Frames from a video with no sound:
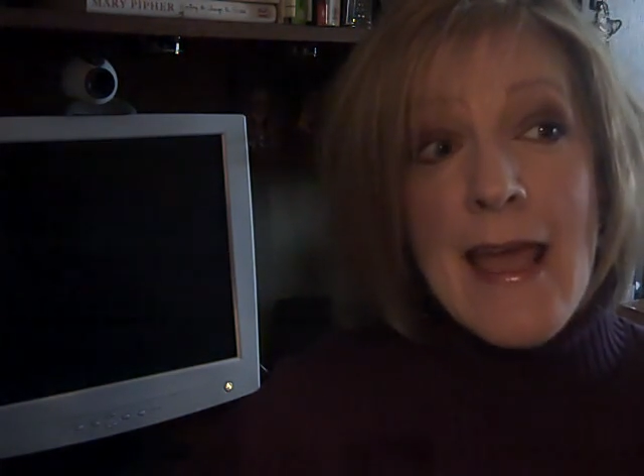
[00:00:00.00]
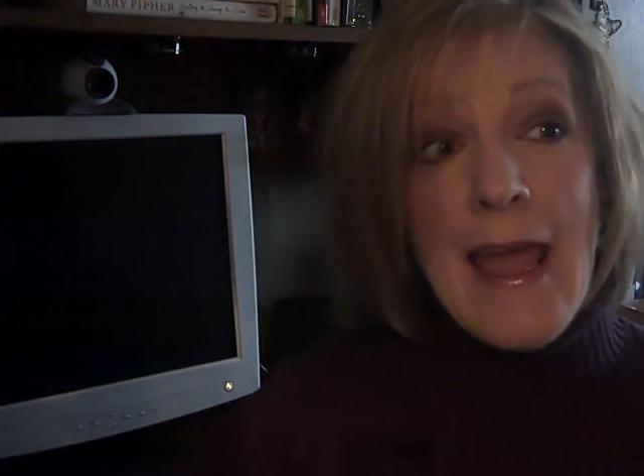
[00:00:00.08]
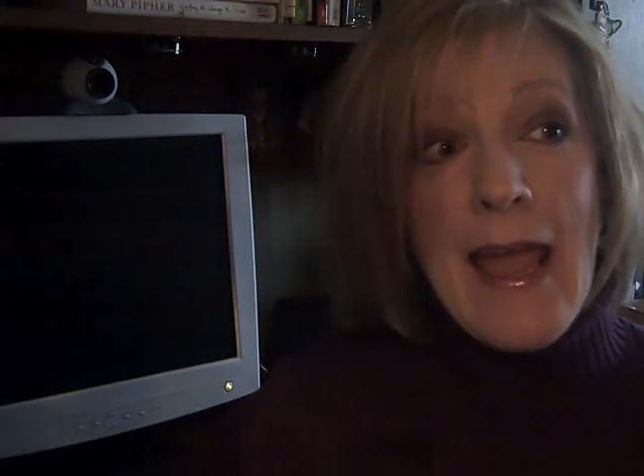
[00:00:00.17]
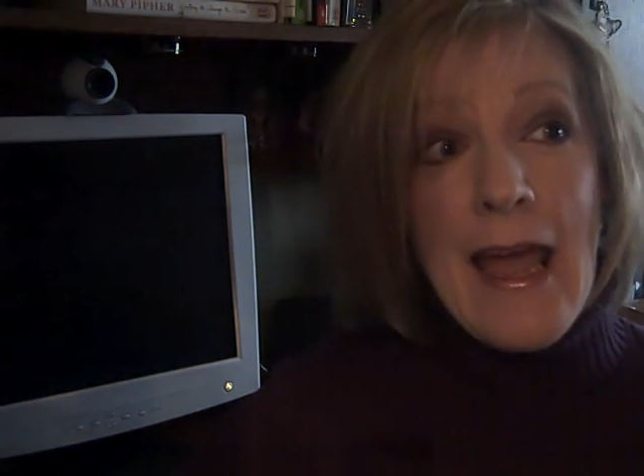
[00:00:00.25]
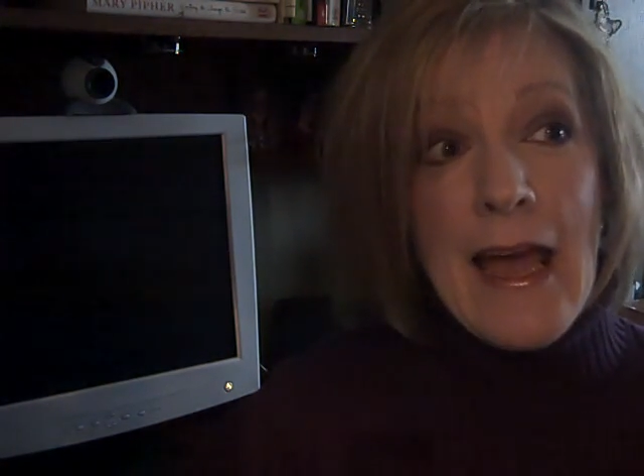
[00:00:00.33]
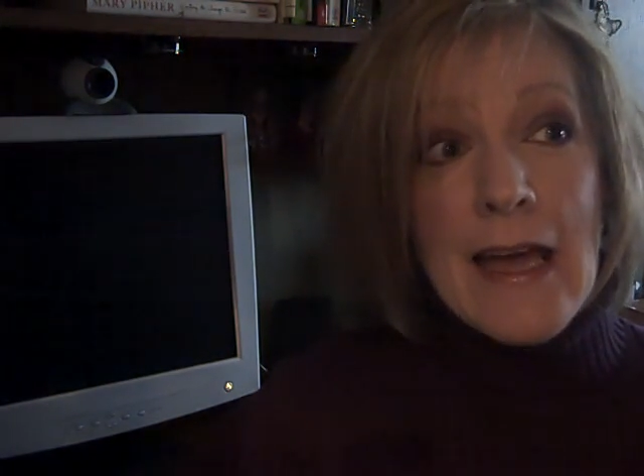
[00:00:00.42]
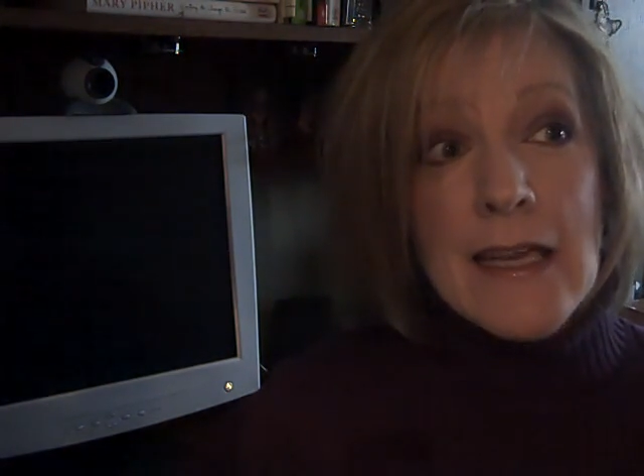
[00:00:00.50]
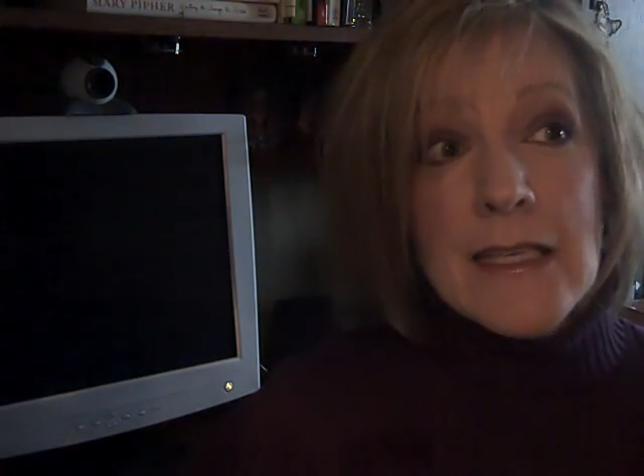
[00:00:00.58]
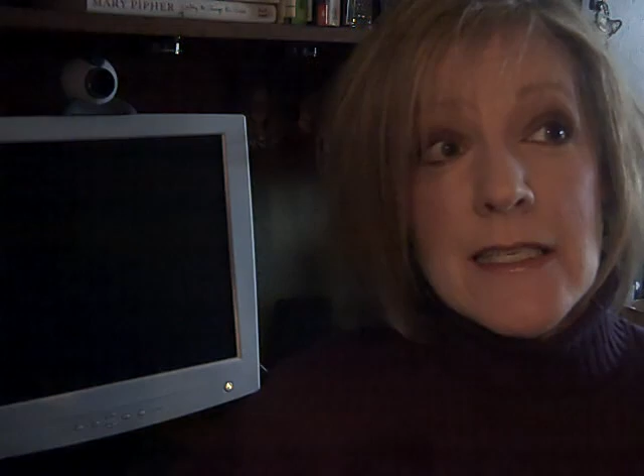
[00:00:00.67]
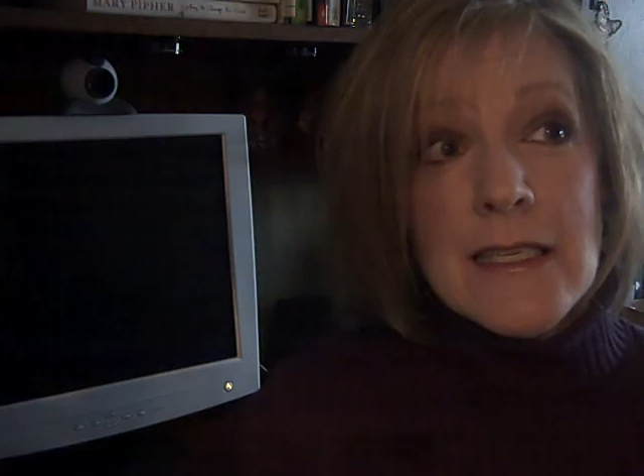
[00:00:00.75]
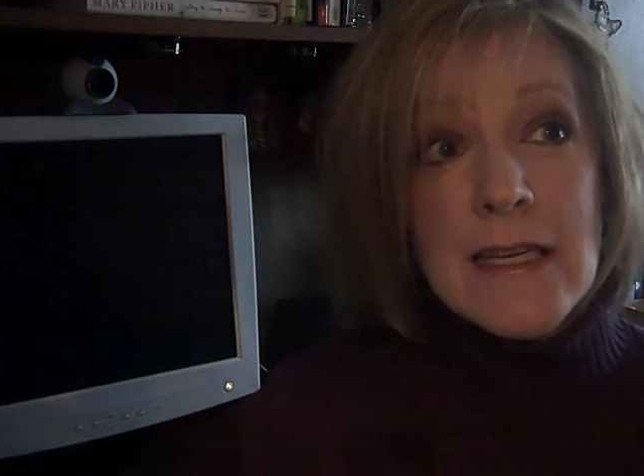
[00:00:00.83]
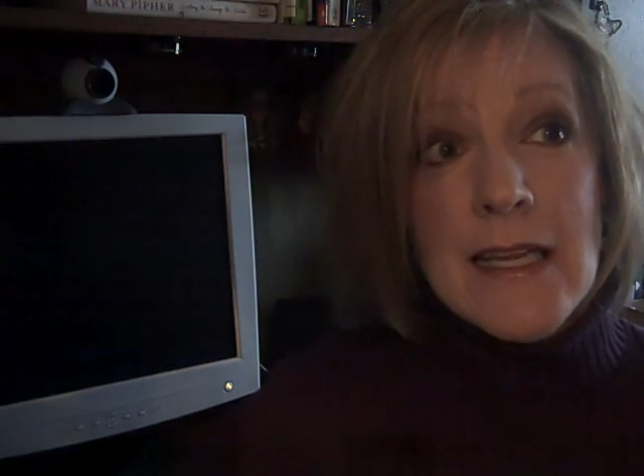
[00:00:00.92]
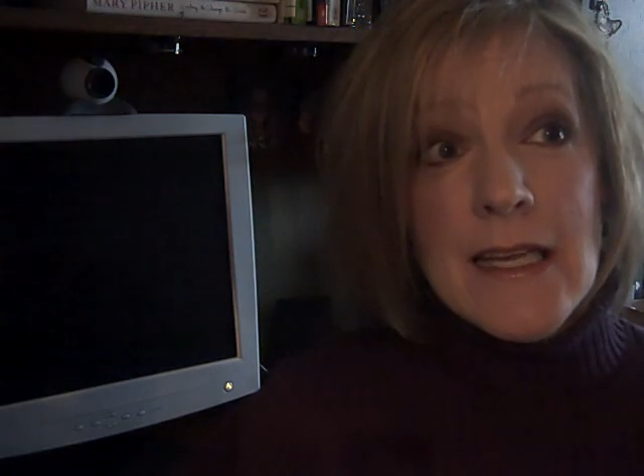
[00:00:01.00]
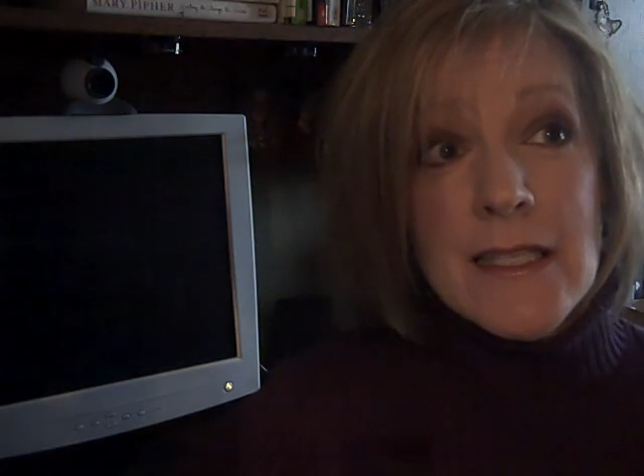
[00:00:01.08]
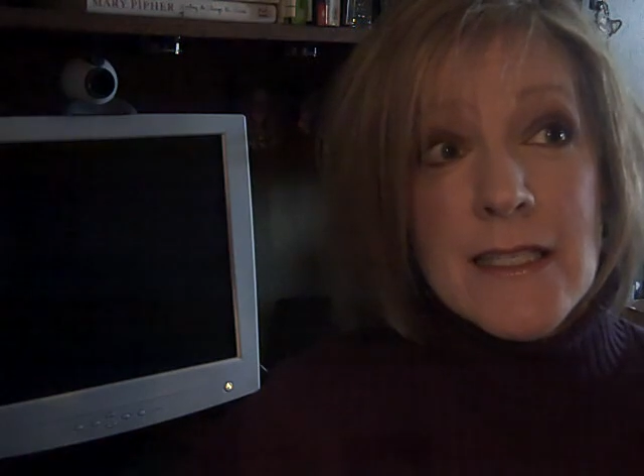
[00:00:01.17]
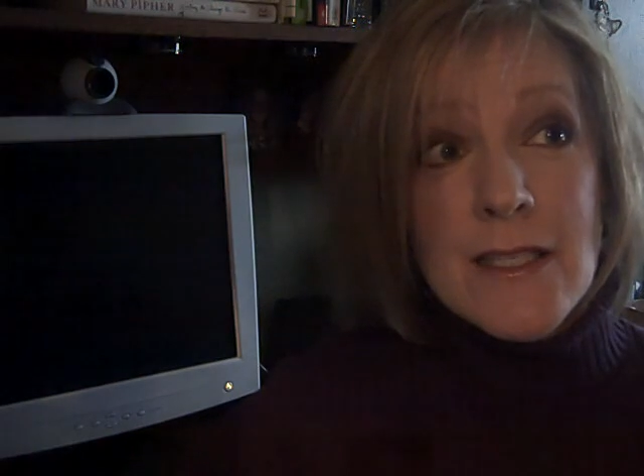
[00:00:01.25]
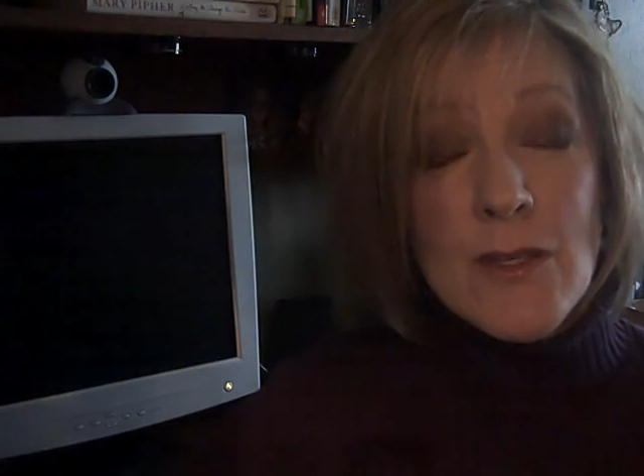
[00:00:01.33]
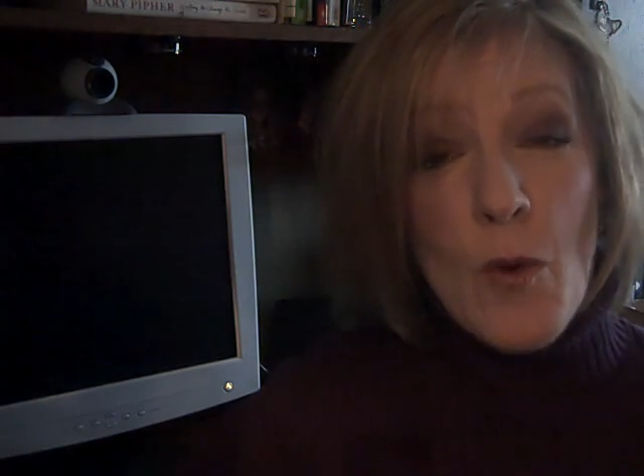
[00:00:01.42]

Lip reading: and it's